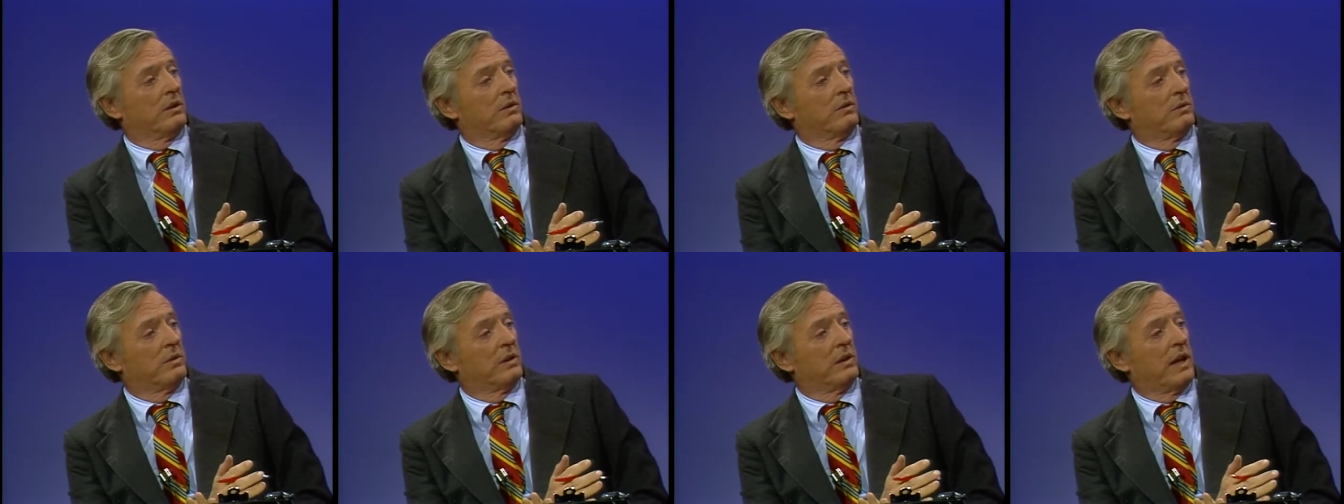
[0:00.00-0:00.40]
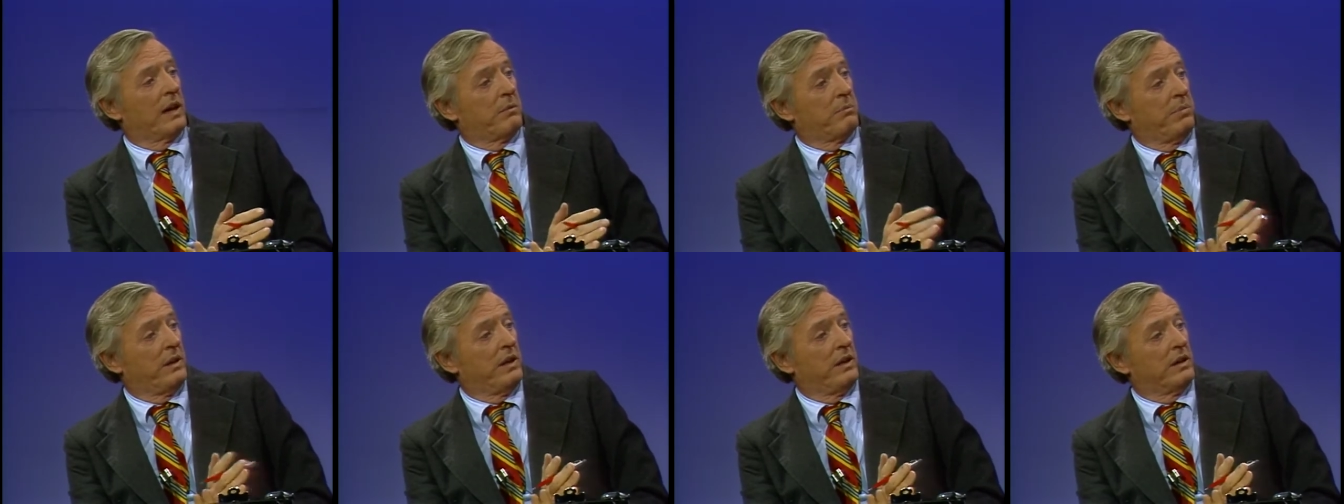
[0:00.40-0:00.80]
Would
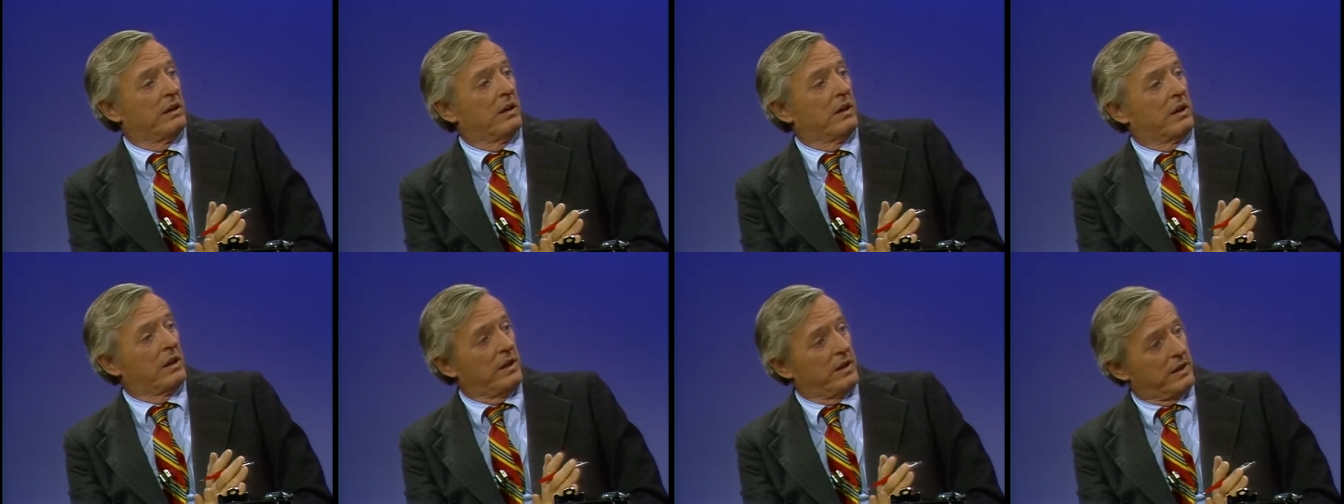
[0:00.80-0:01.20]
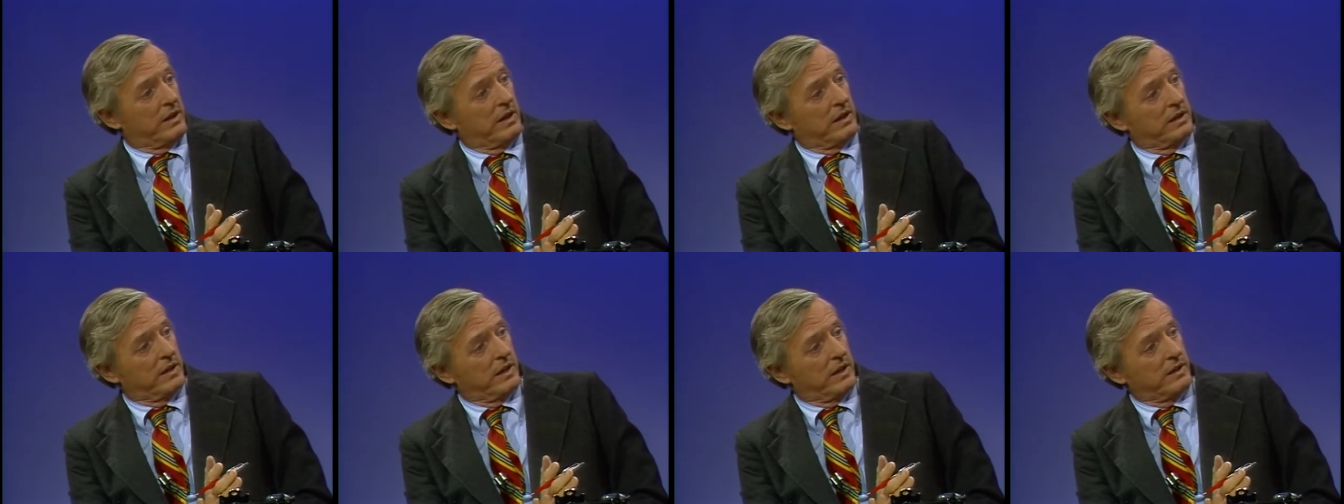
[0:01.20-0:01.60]
that be a
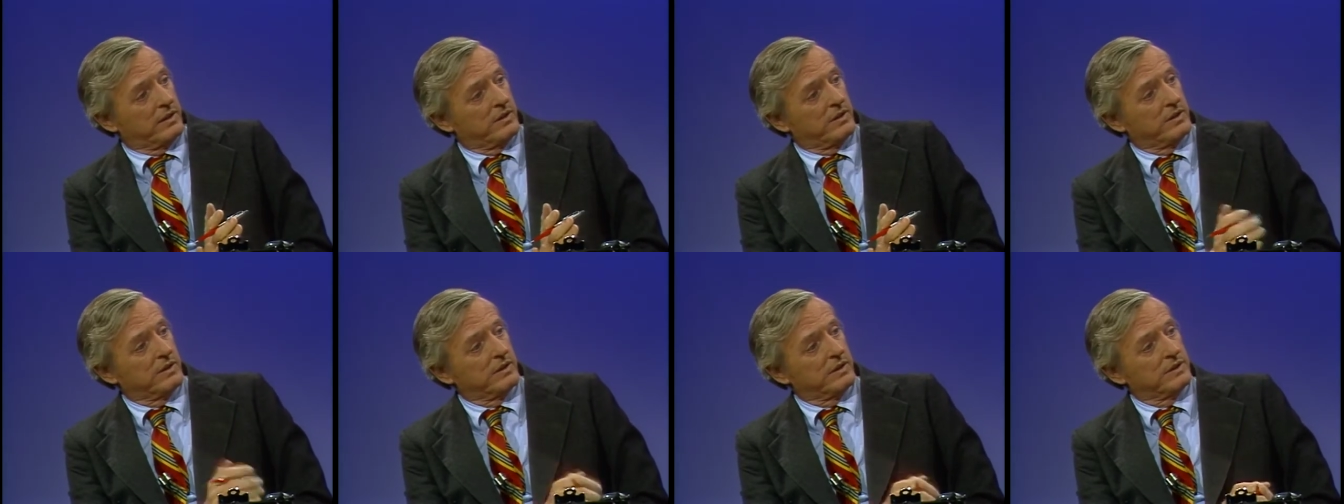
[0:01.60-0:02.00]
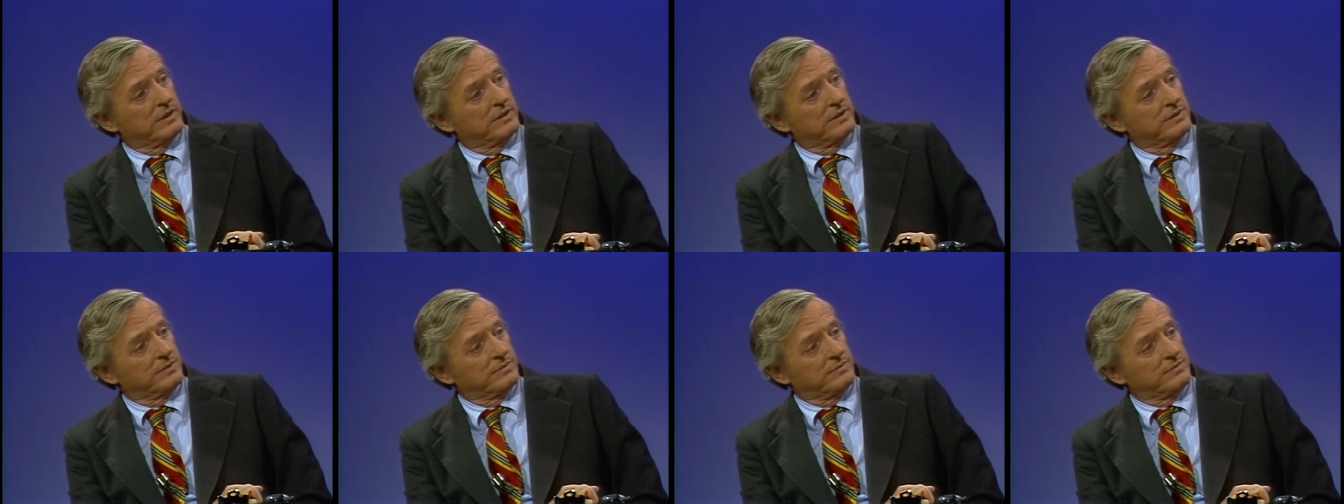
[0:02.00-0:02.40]
clear-cut case? Of
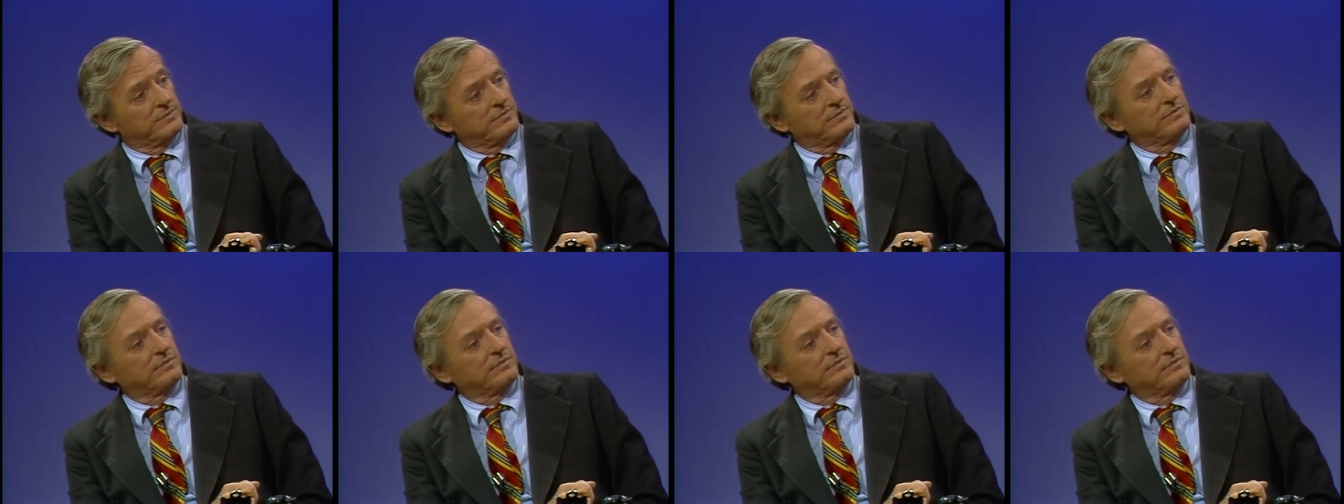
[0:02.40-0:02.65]
course it would.